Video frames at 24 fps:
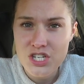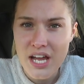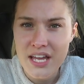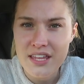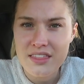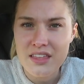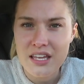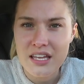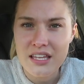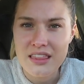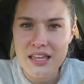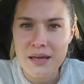I
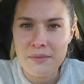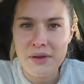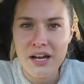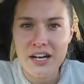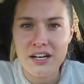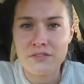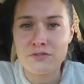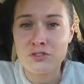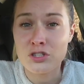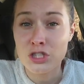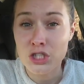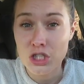think they might
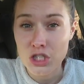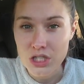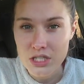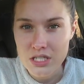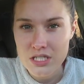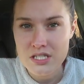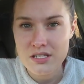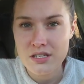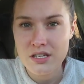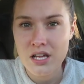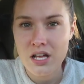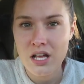have
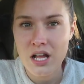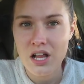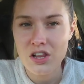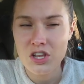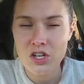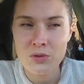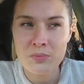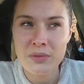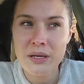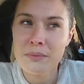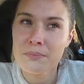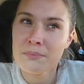looked a
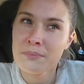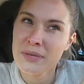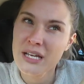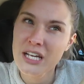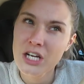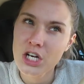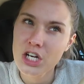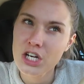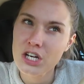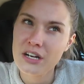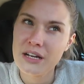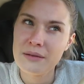little bit
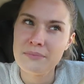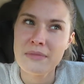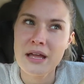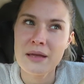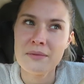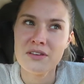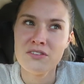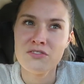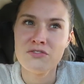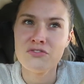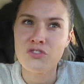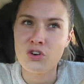bigger and
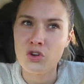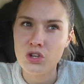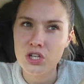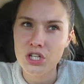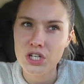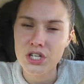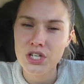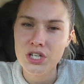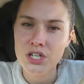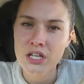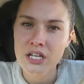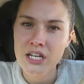maybe
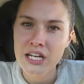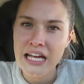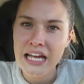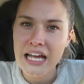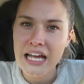fuller